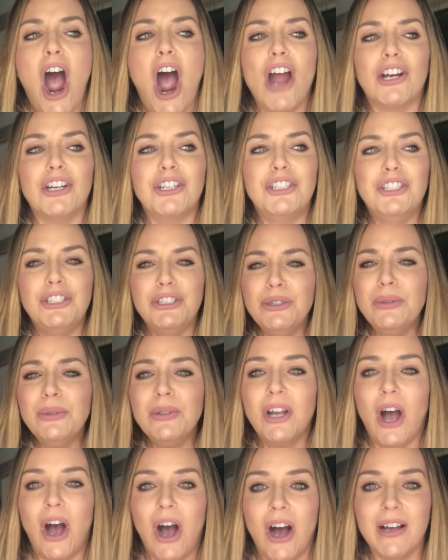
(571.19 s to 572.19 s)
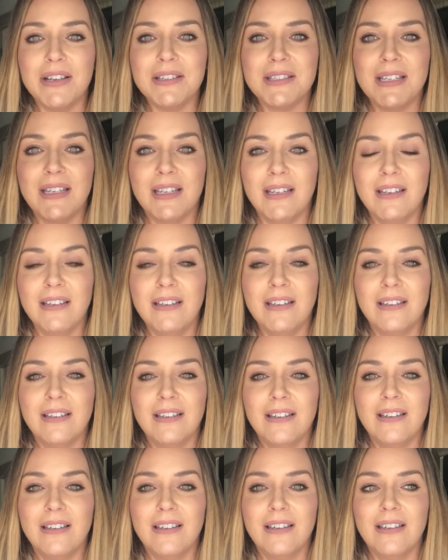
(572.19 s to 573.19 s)
are you causing
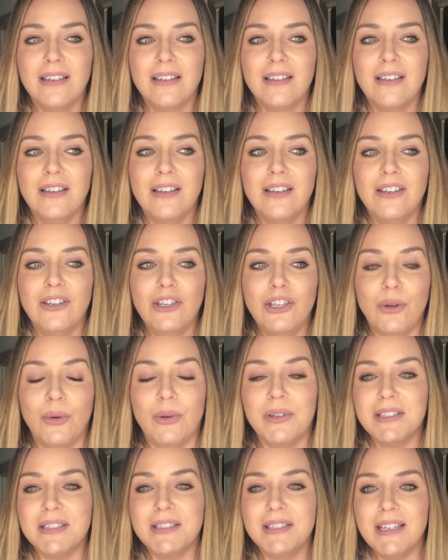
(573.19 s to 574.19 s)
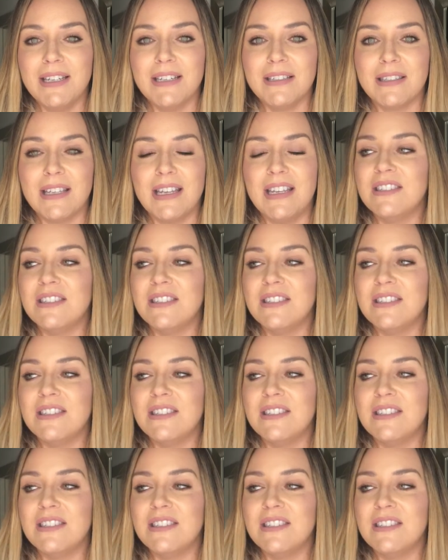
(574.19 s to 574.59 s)
your disease?